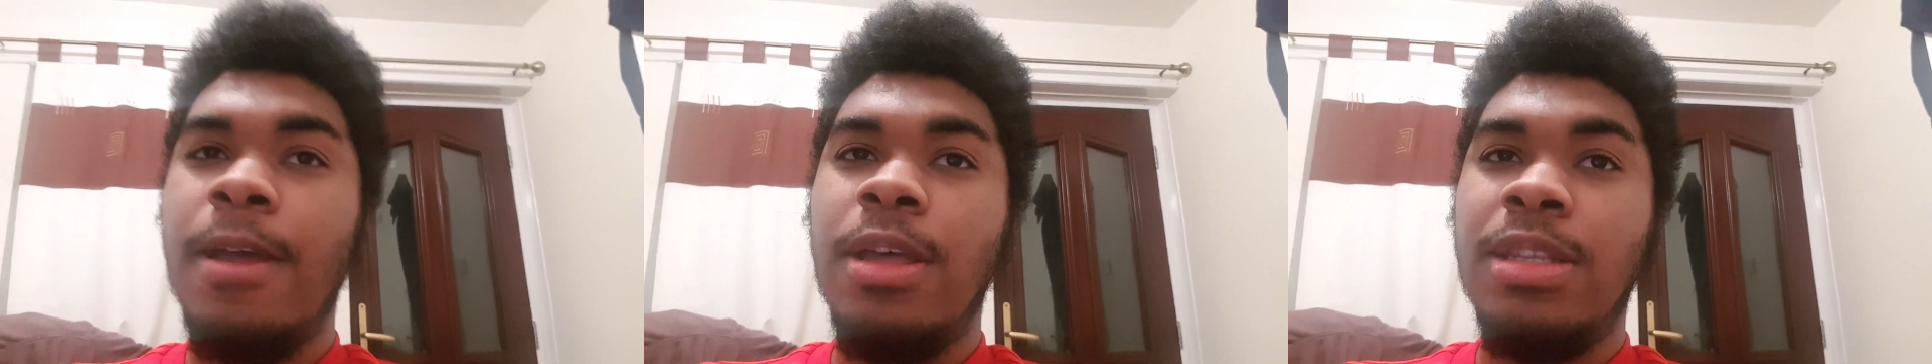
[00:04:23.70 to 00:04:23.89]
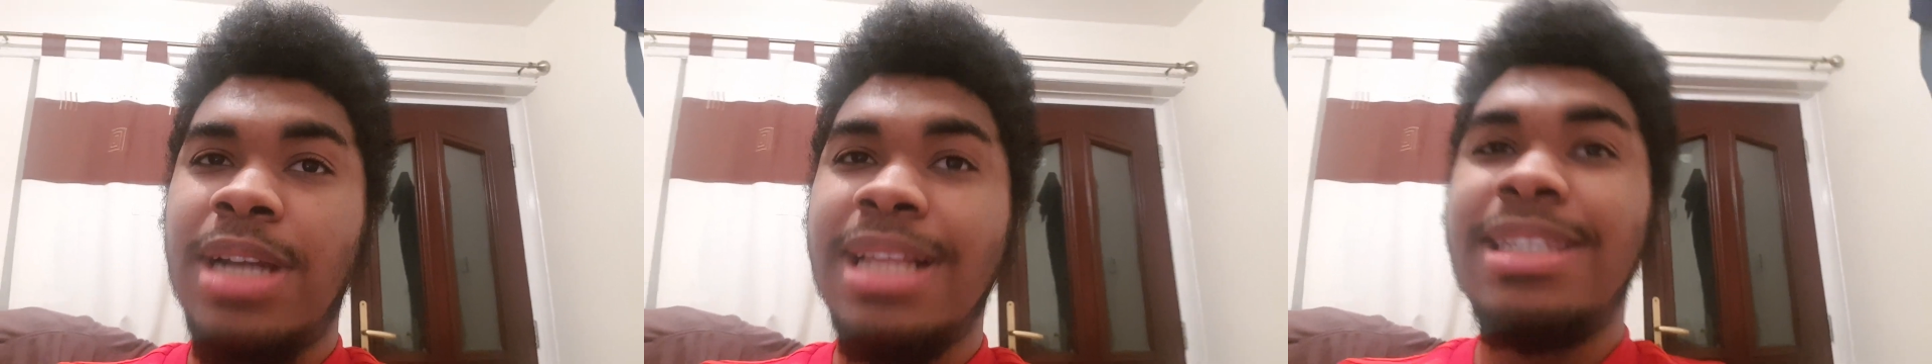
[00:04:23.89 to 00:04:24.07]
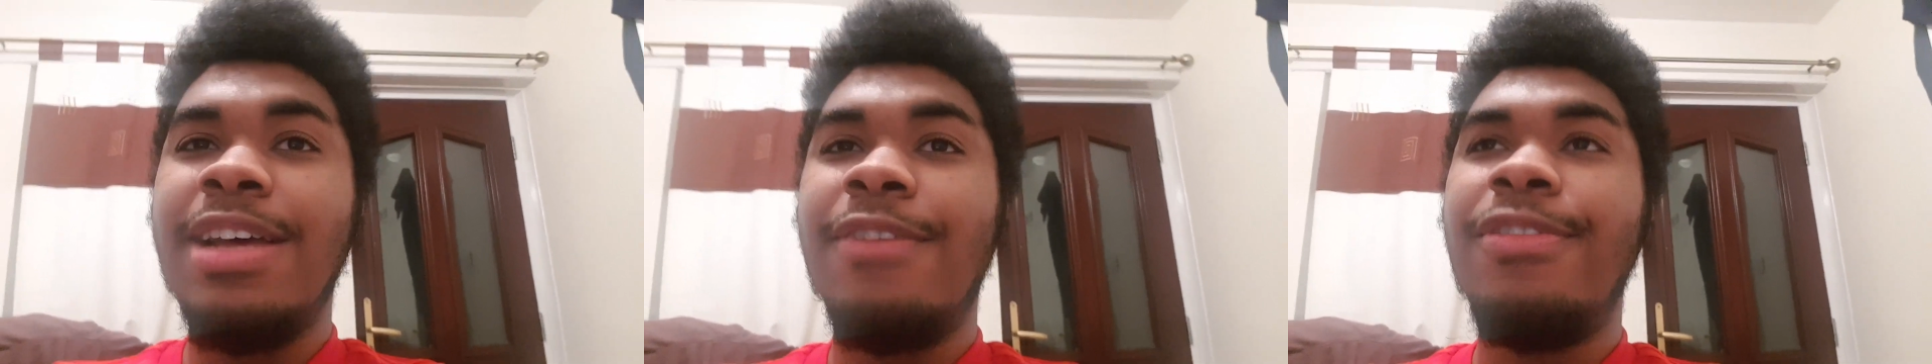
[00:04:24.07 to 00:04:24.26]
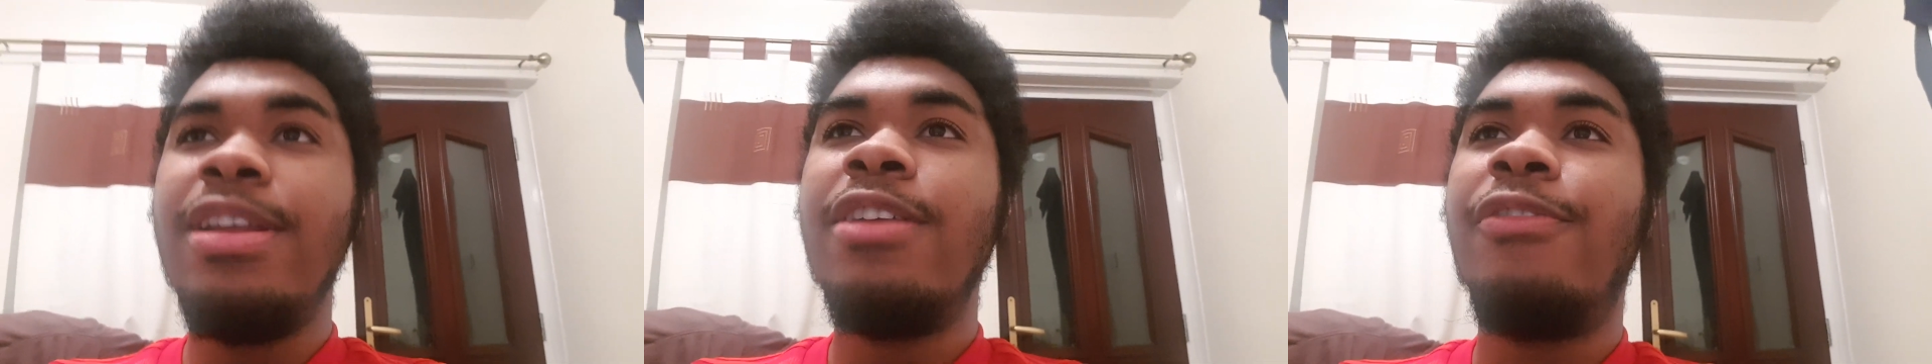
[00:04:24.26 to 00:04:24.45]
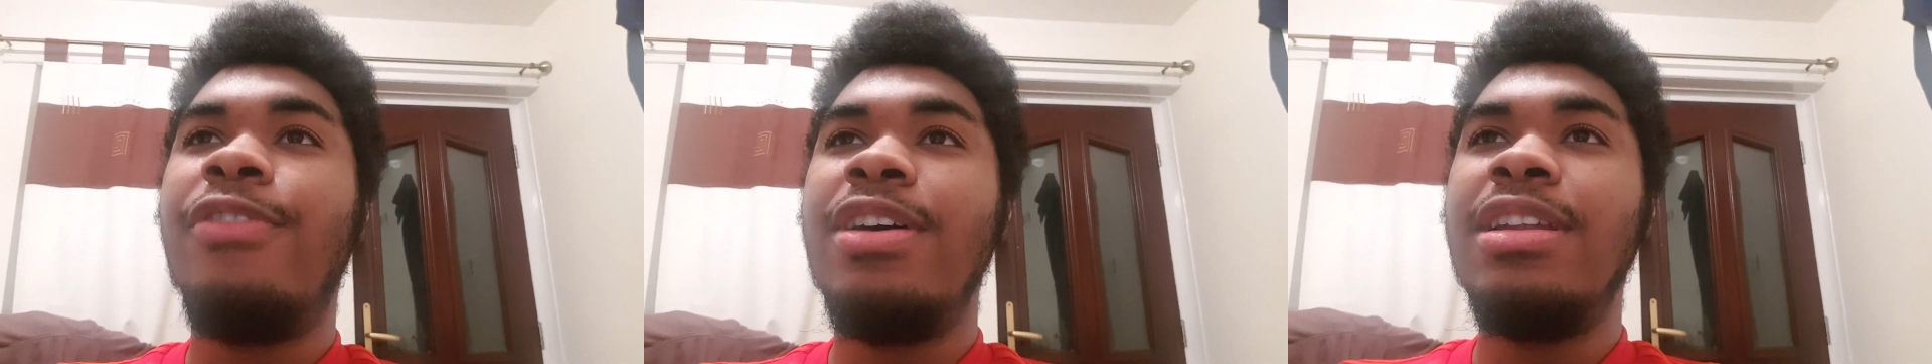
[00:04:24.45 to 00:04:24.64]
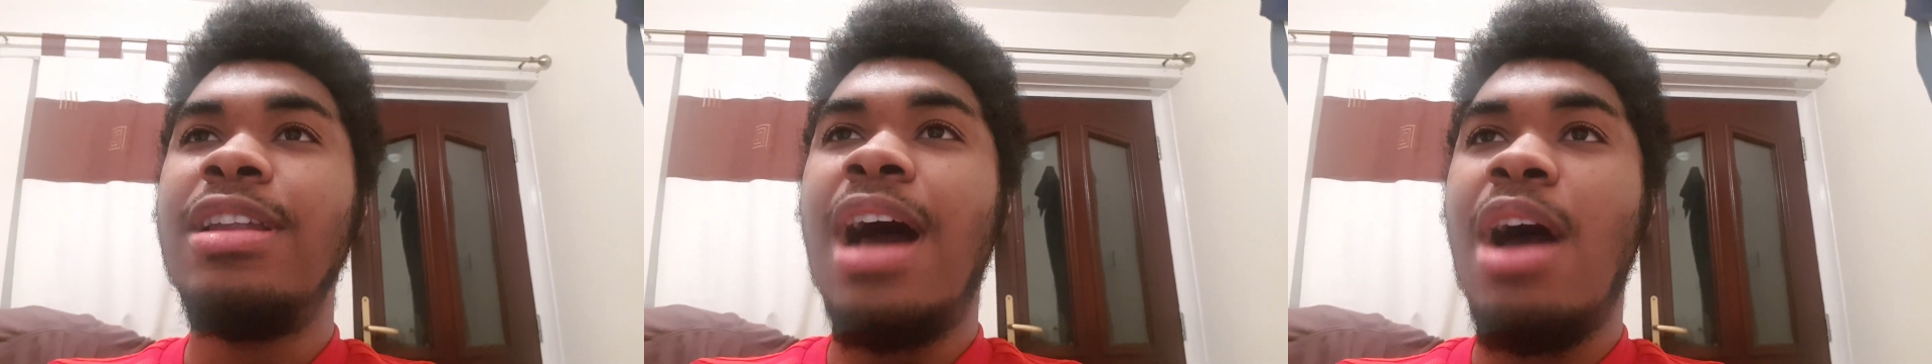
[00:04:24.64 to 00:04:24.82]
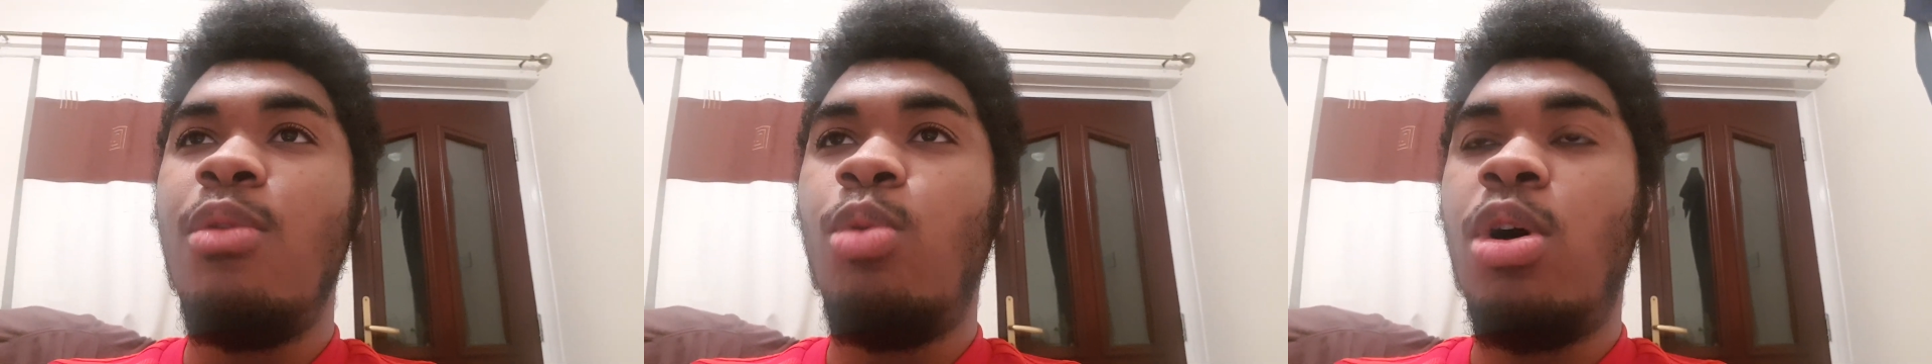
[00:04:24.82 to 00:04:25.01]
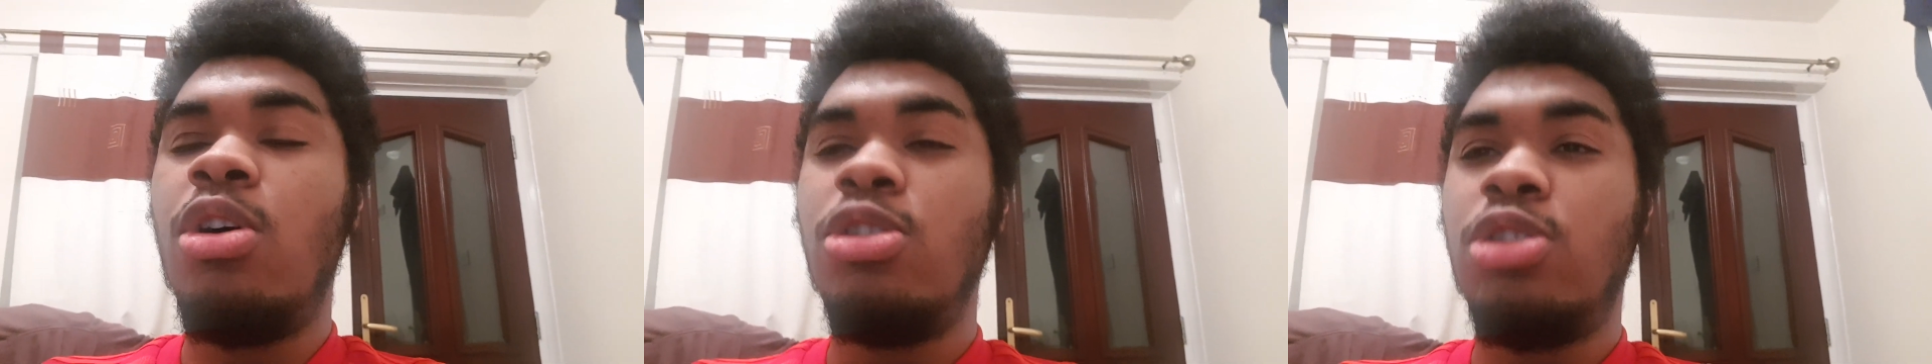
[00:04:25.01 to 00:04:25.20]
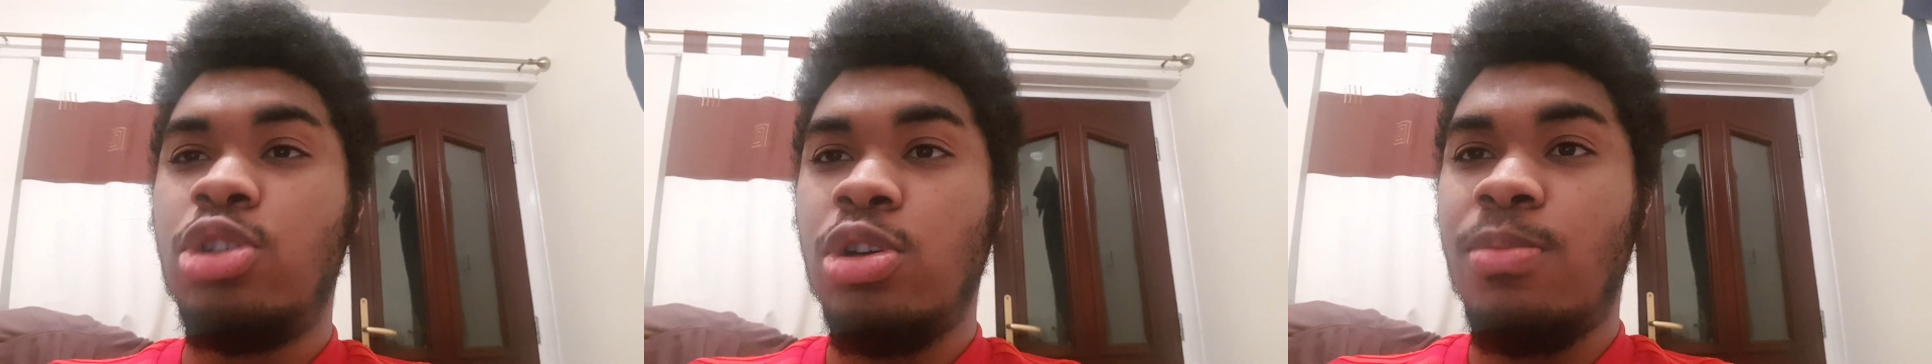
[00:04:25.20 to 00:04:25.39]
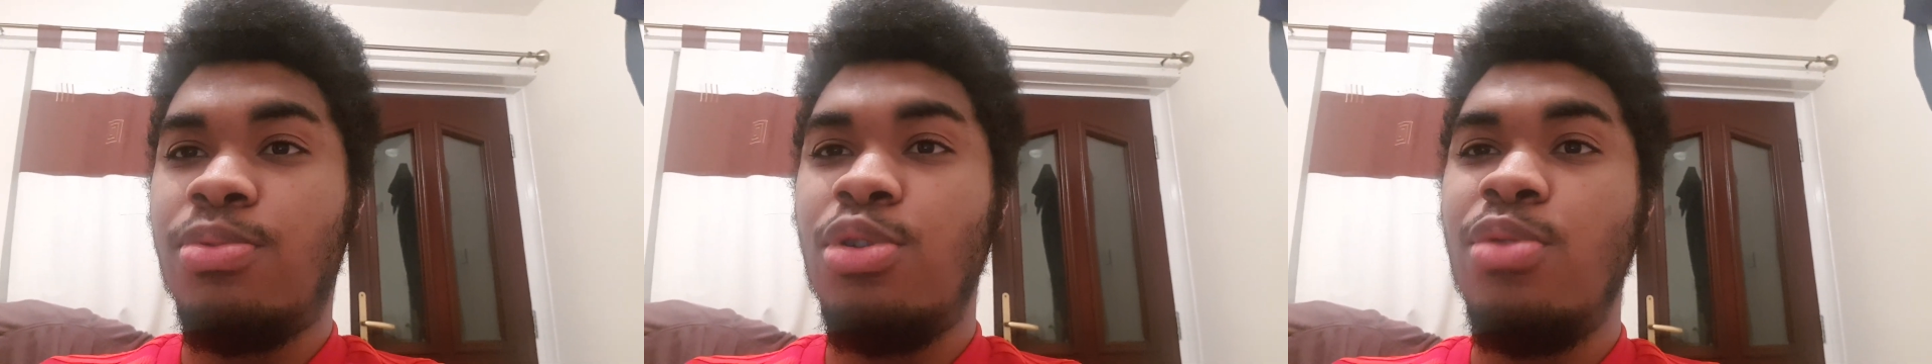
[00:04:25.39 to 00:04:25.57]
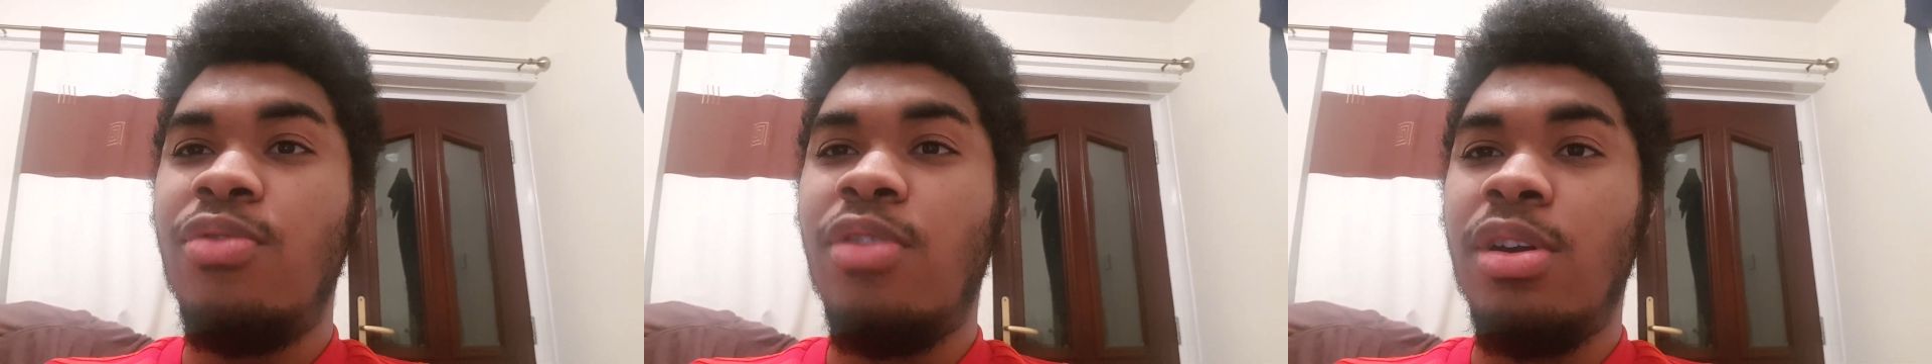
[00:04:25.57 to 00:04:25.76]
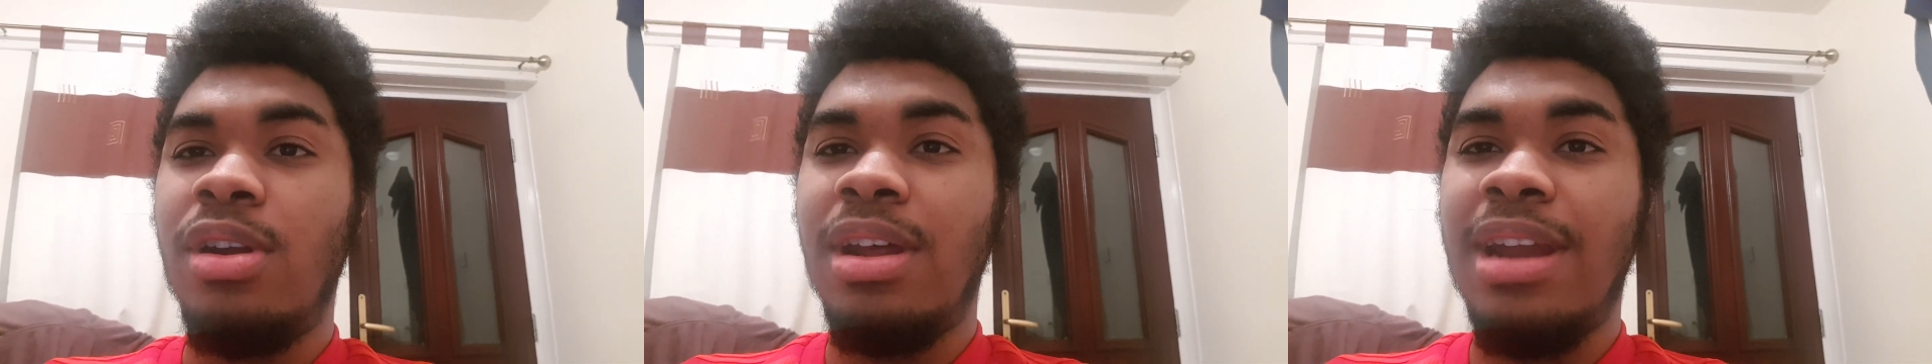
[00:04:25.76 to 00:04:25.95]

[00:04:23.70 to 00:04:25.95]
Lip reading: that's definitely the thing that I want us to improve on.